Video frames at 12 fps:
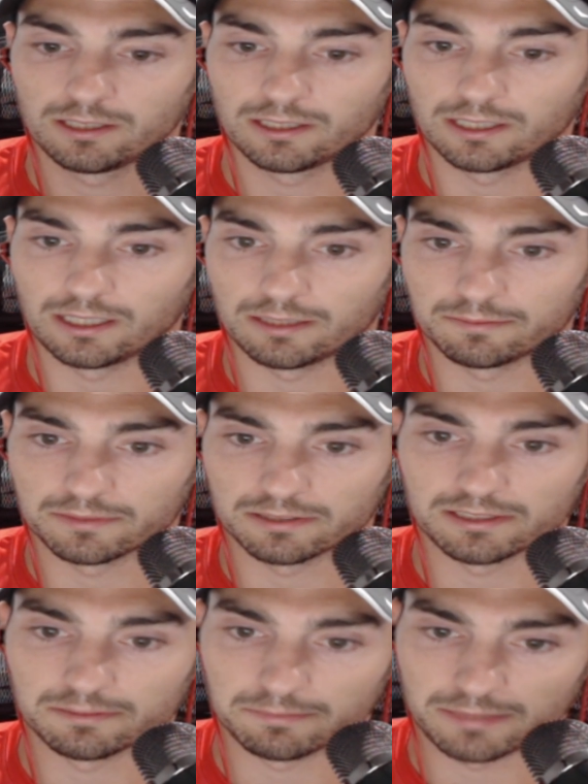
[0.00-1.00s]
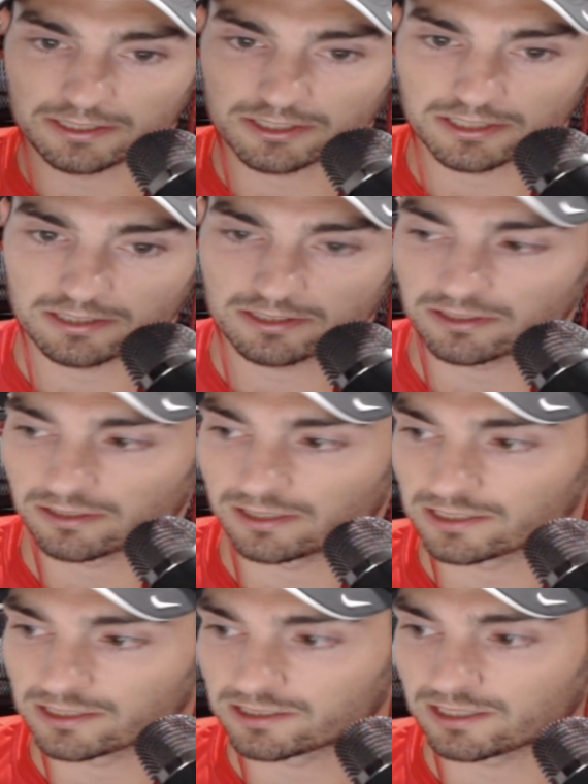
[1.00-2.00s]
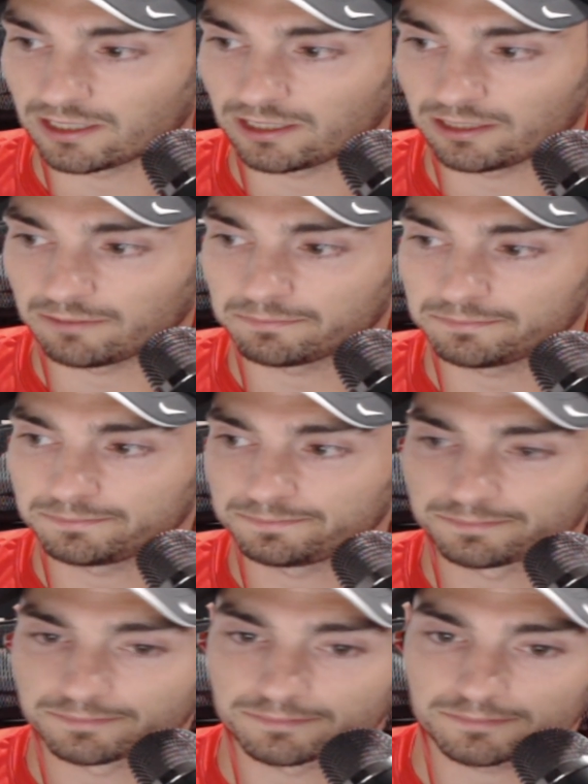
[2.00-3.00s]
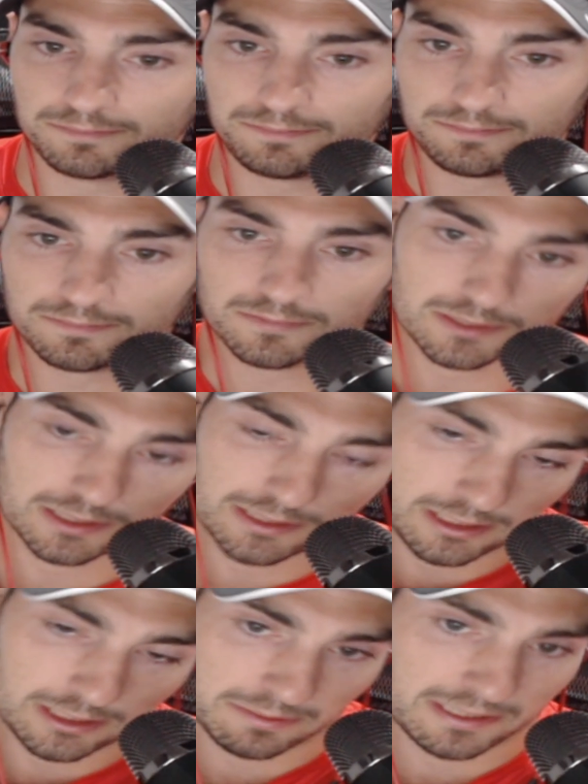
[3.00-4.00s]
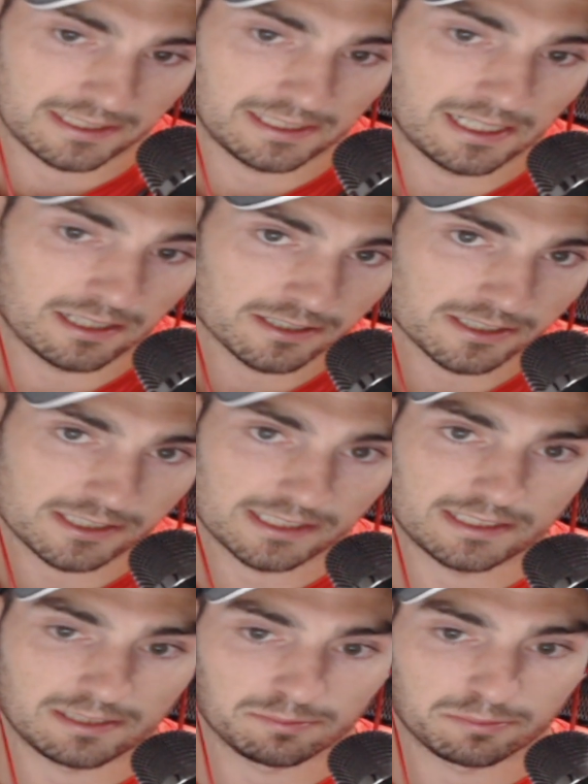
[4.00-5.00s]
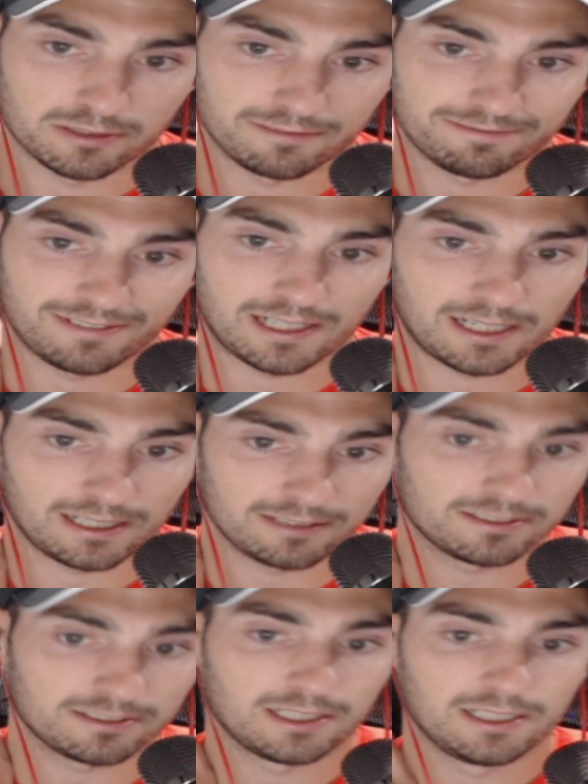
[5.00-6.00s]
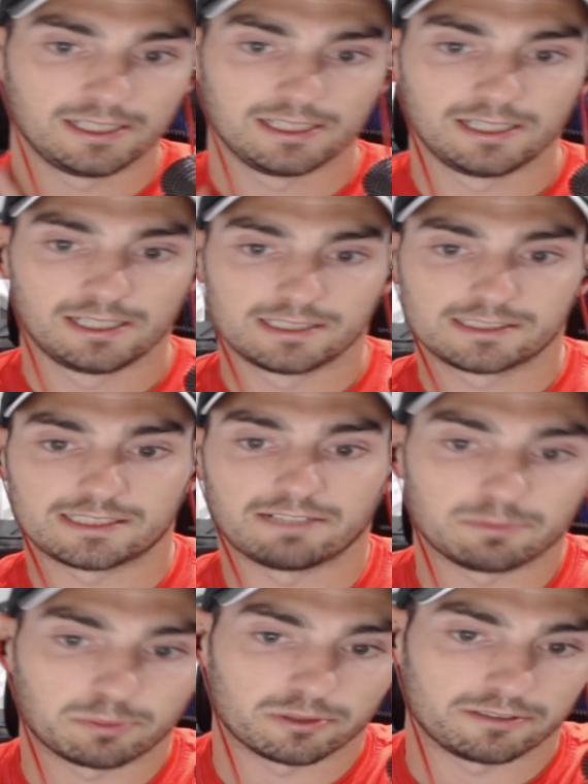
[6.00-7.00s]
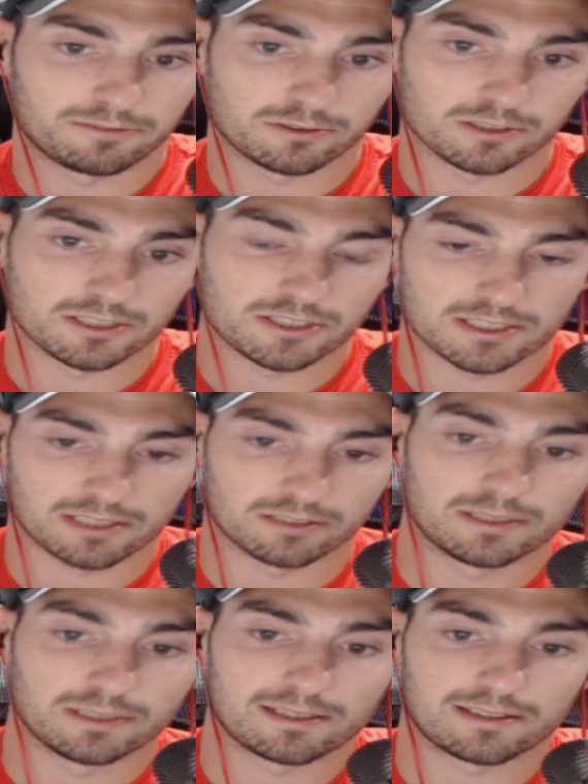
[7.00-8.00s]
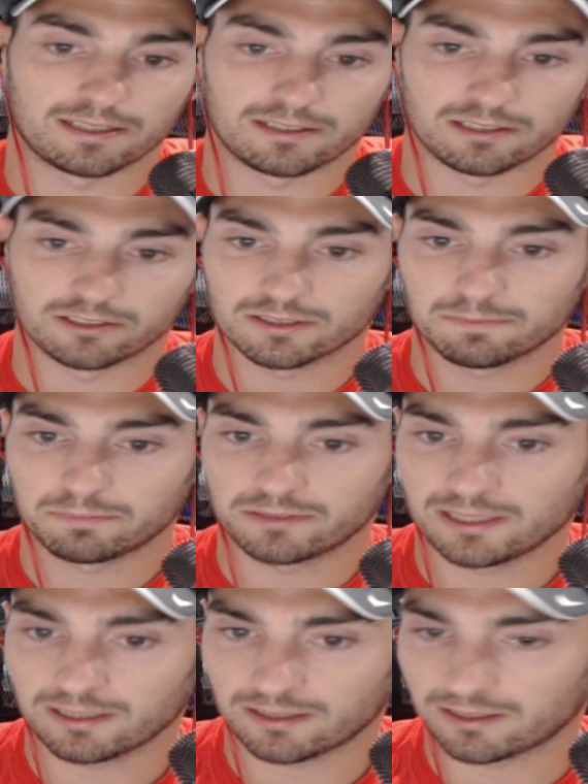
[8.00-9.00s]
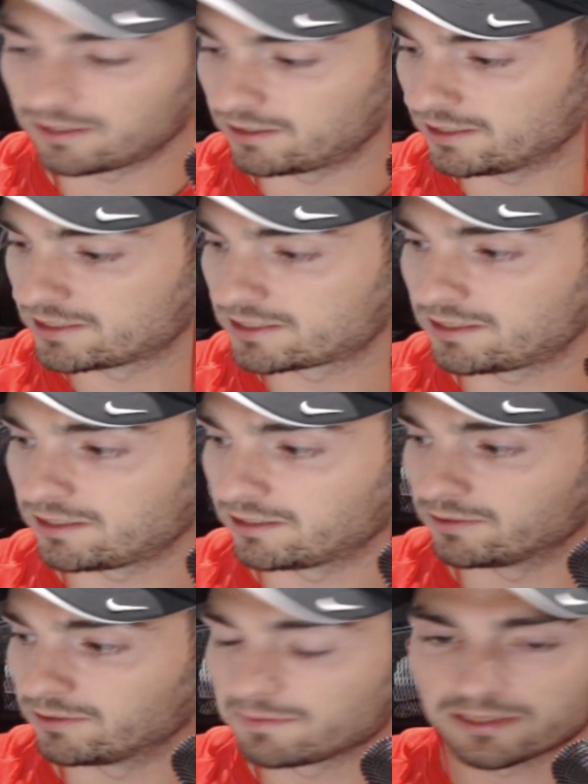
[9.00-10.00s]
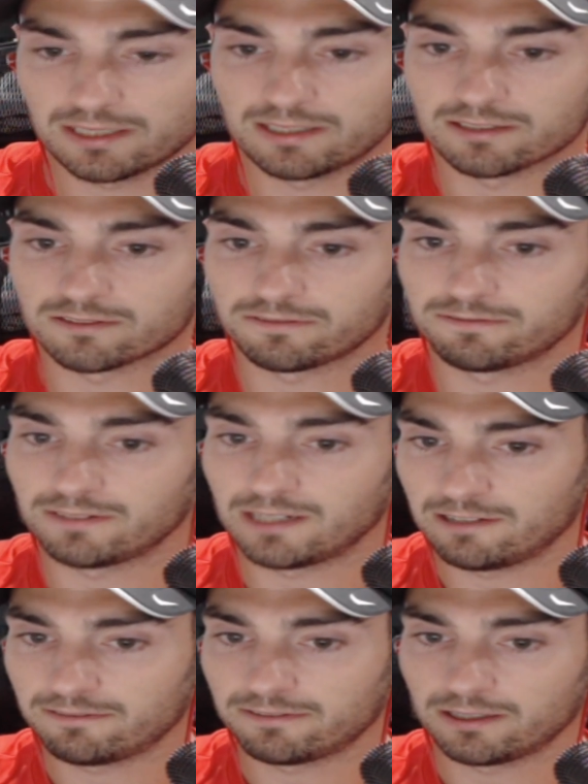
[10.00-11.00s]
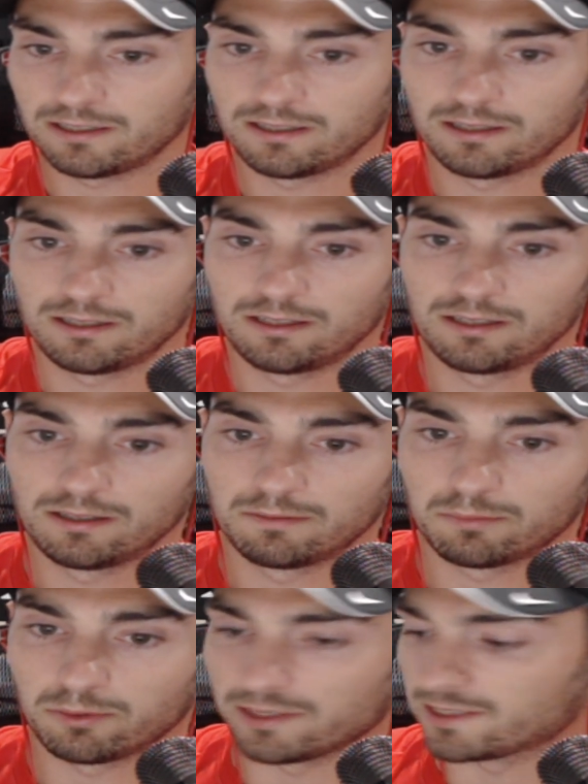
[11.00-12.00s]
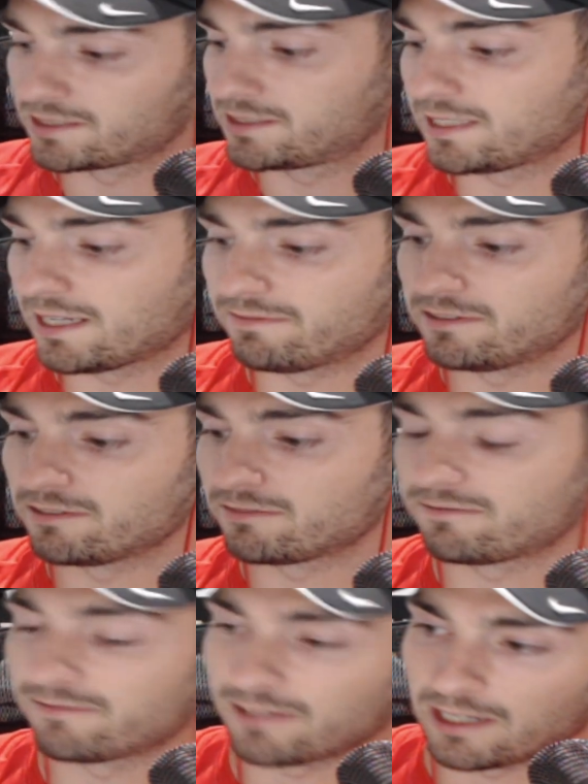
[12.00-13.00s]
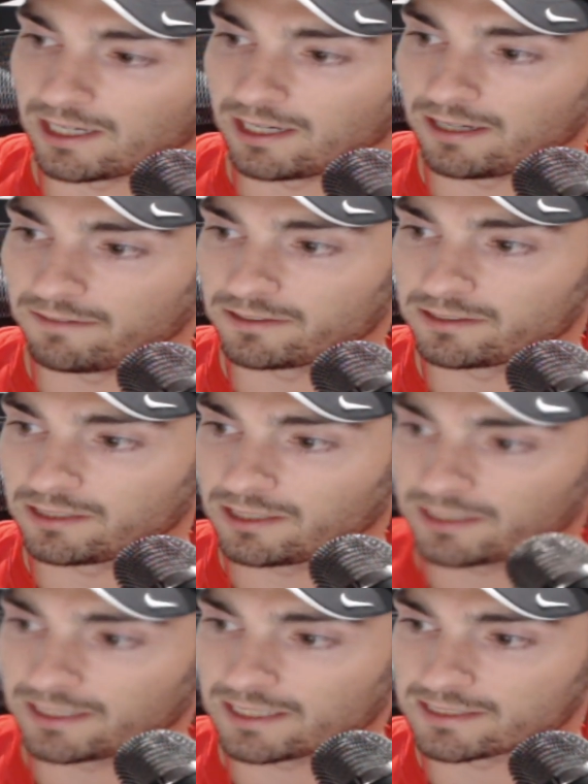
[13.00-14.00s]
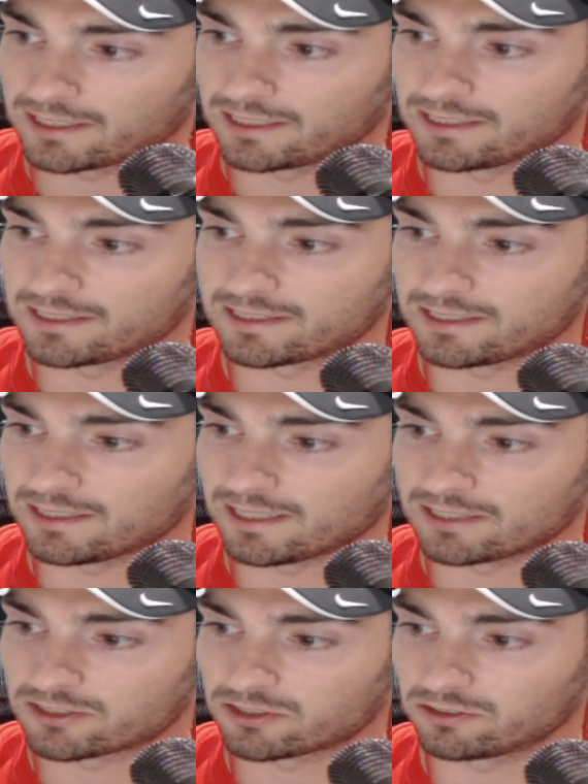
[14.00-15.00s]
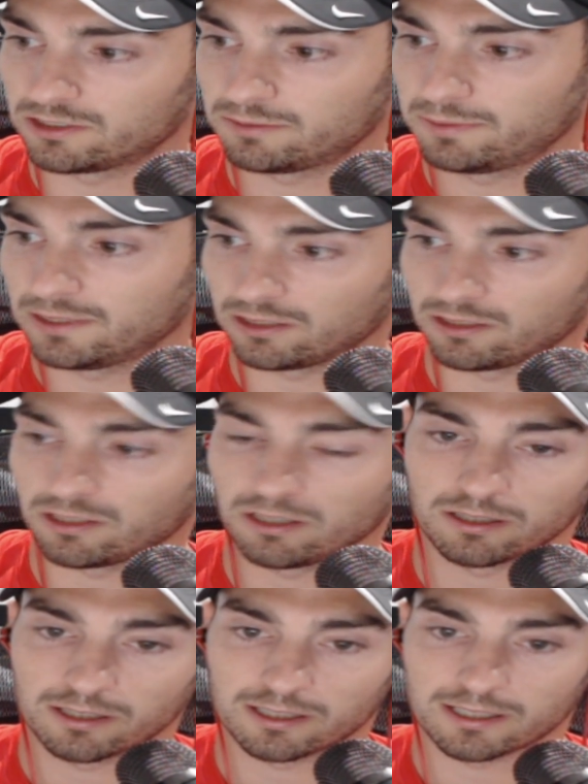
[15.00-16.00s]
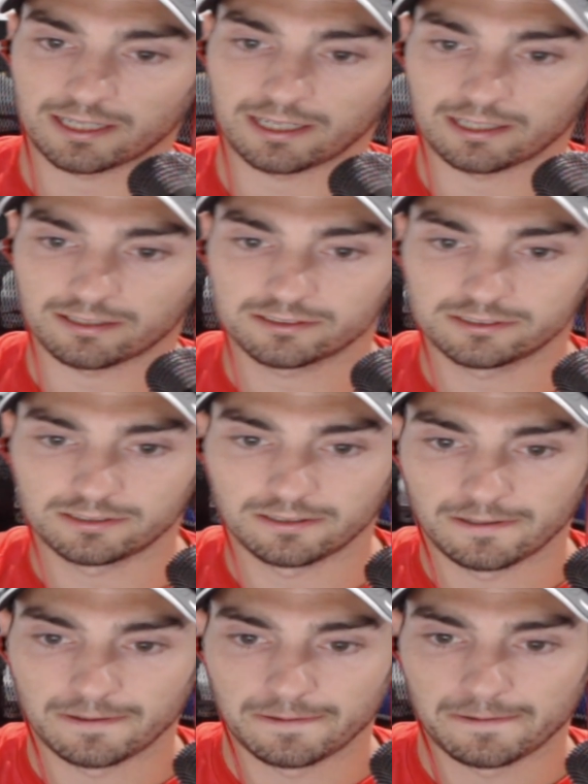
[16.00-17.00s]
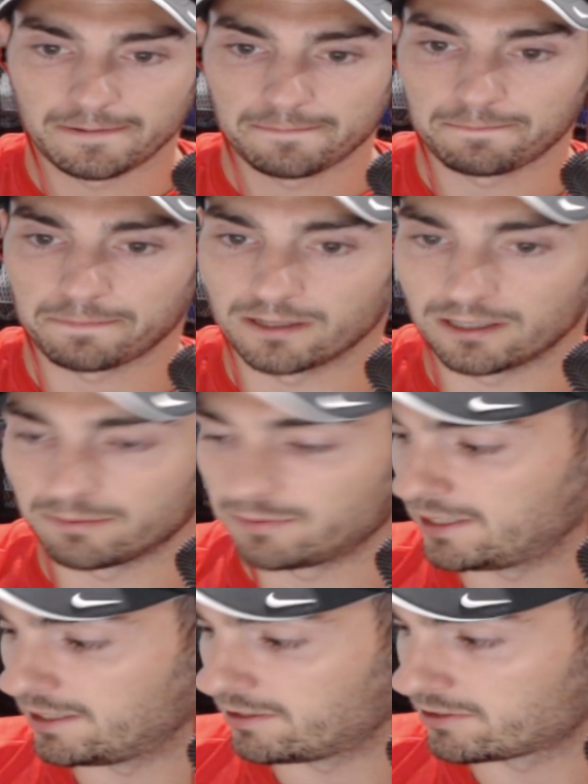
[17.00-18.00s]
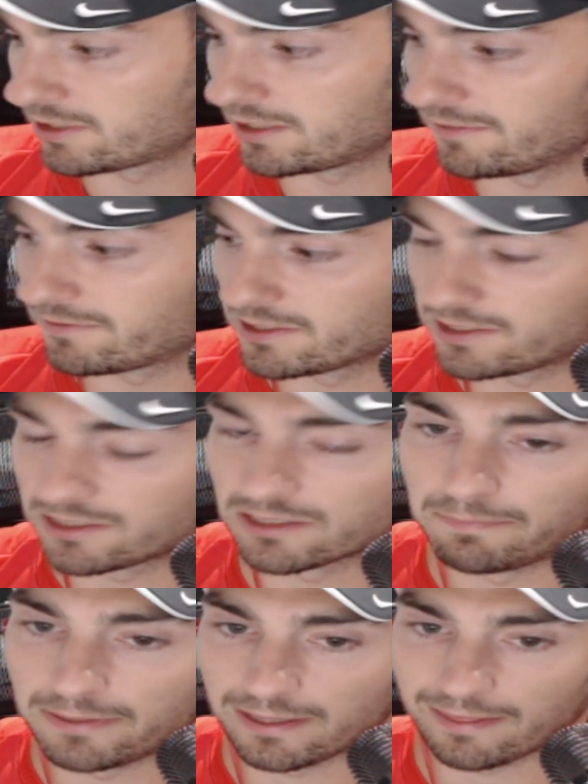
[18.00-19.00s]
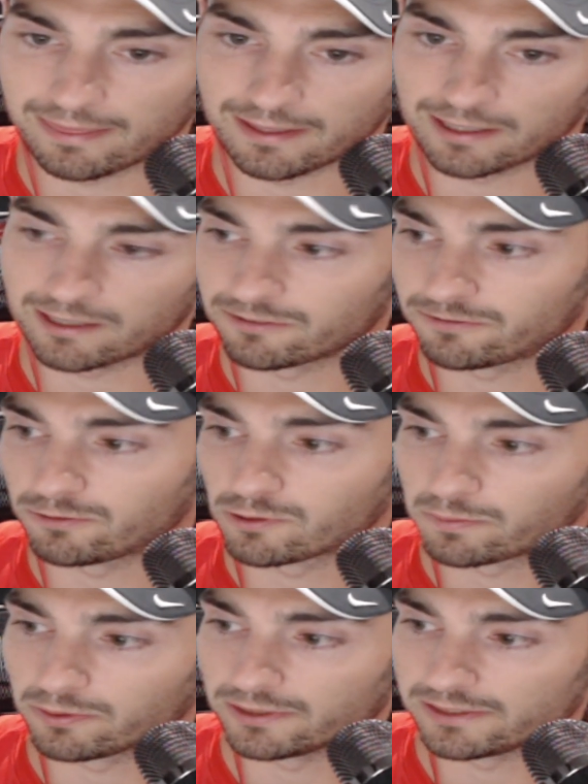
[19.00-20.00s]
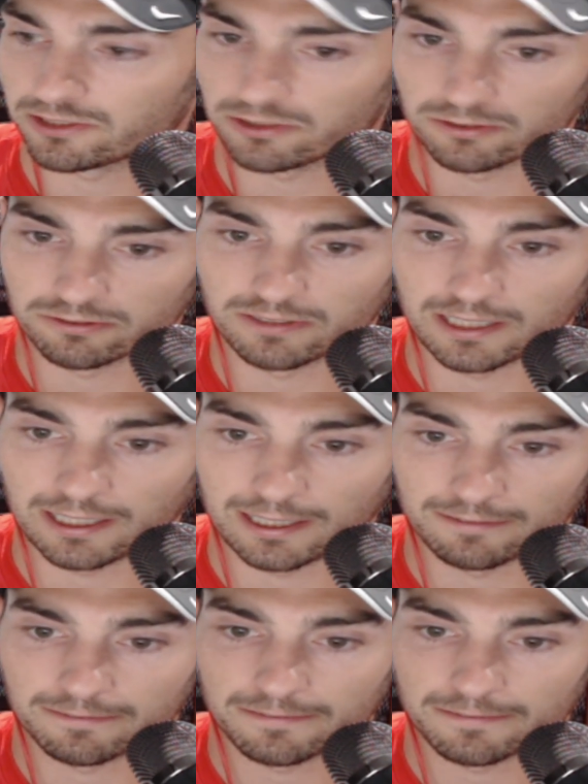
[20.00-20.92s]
The dimensions are the same as the others, 16.5, 7.4 inches on the width. The grip length listed on the website is 5.75, and yeah, I guess I could see that. So a little bit longer handle. The handle circumference is a bit thicker, 4.25.